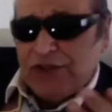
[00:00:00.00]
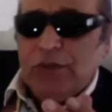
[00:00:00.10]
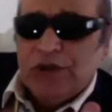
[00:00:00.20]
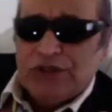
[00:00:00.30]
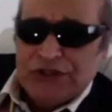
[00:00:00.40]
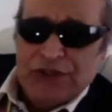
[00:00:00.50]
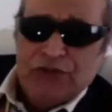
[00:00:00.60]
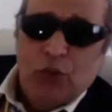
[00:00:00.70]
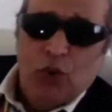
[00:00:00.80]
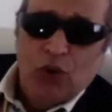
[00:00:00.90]
almost as if the
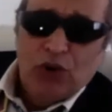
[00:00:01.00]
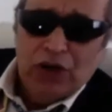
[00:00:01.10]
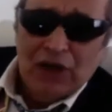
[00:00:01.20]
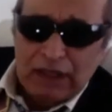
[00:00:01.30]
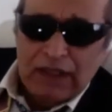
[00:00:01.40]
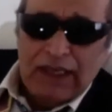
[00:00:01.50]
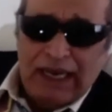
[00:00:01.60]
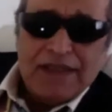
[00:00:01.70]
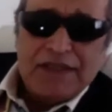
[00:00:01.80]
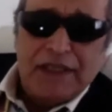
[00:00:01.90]
war
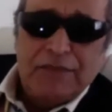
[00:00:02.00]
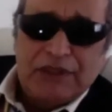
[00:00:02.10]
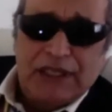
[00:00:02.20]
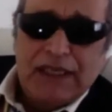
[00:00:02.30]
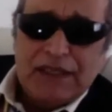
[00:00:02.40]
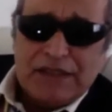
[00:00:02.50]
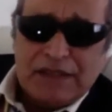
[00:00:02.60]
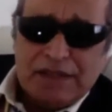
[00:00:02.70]
has come to us.